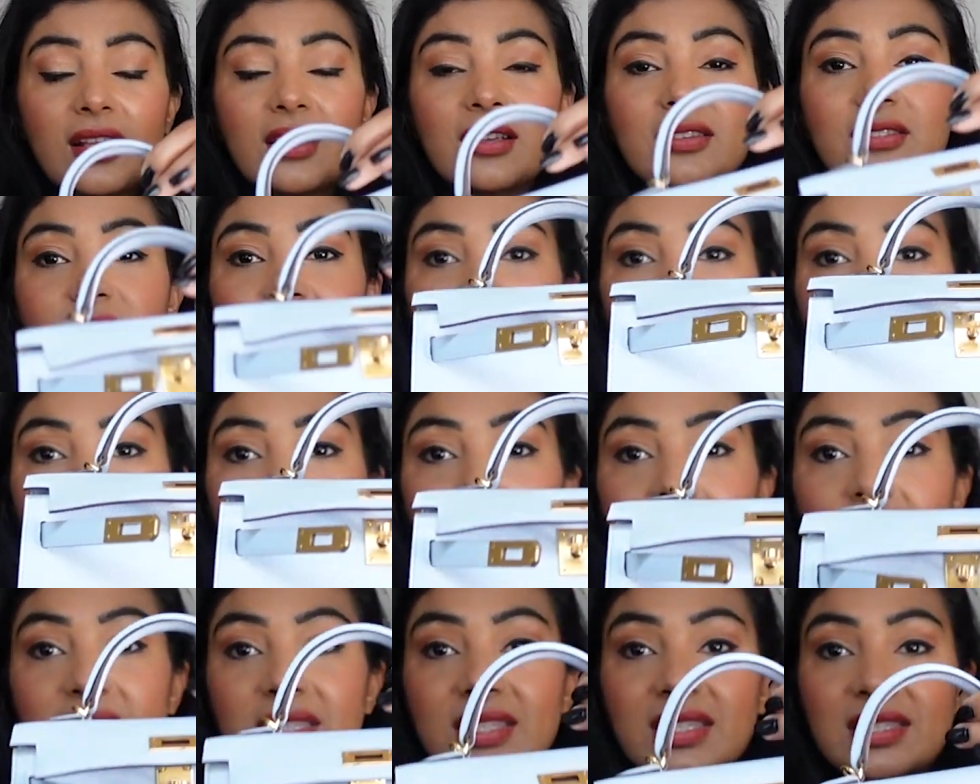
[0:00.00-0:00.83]
So
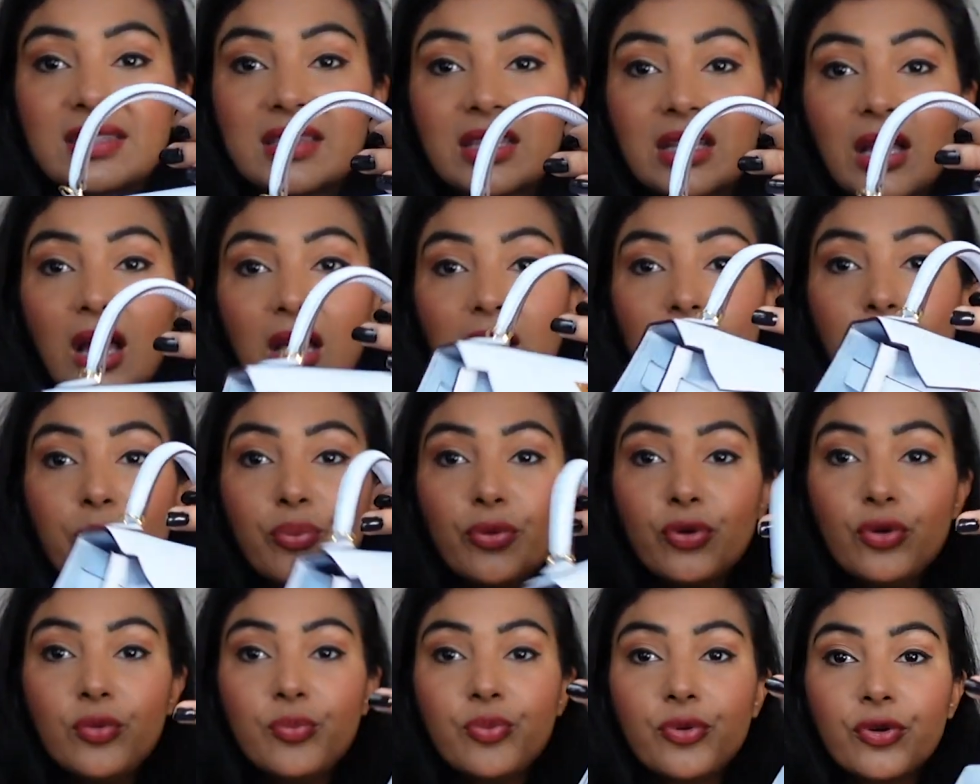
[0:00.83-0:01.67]
this is the colour
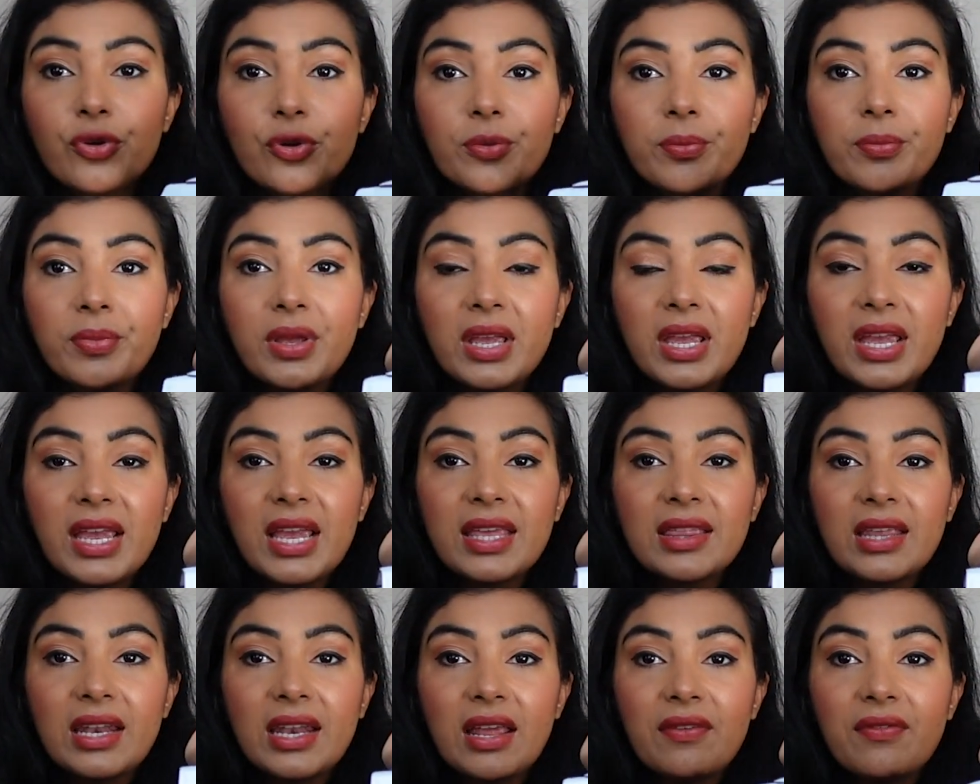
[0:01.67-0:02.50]
Brew Broom in
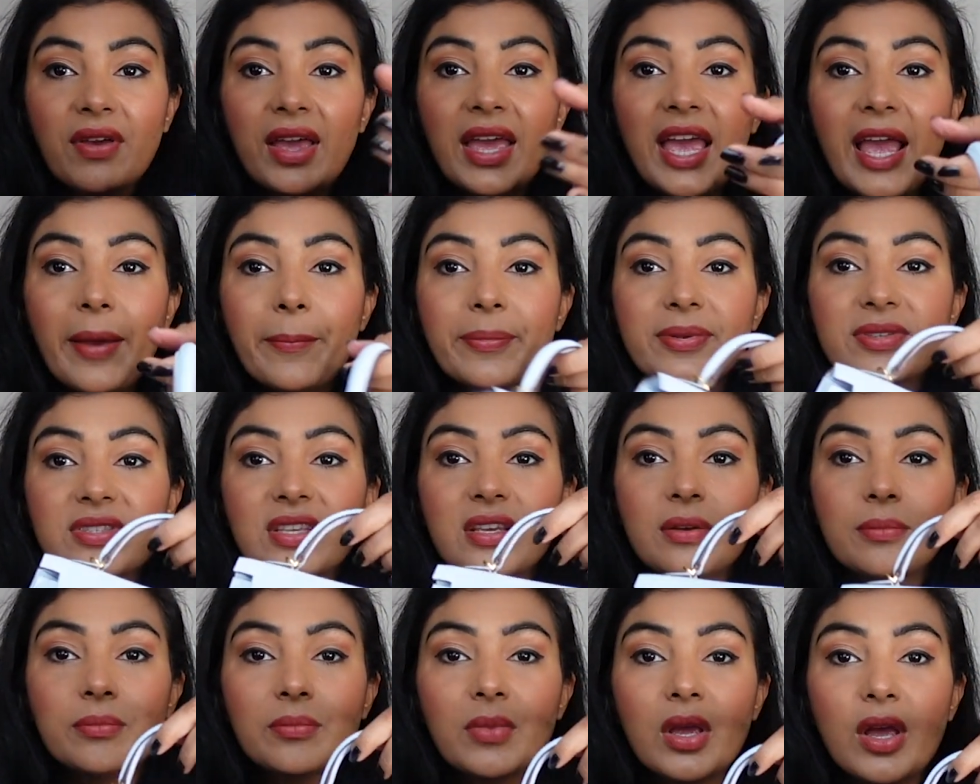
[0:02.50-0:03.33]
the leather
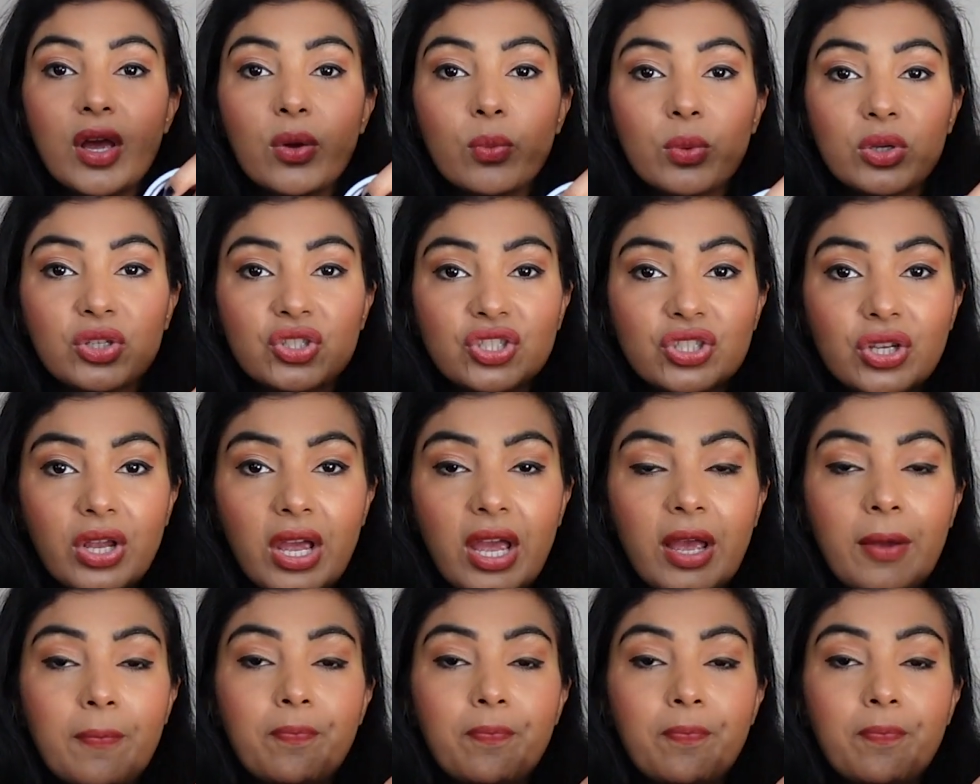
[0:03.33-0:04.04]
Epsom, which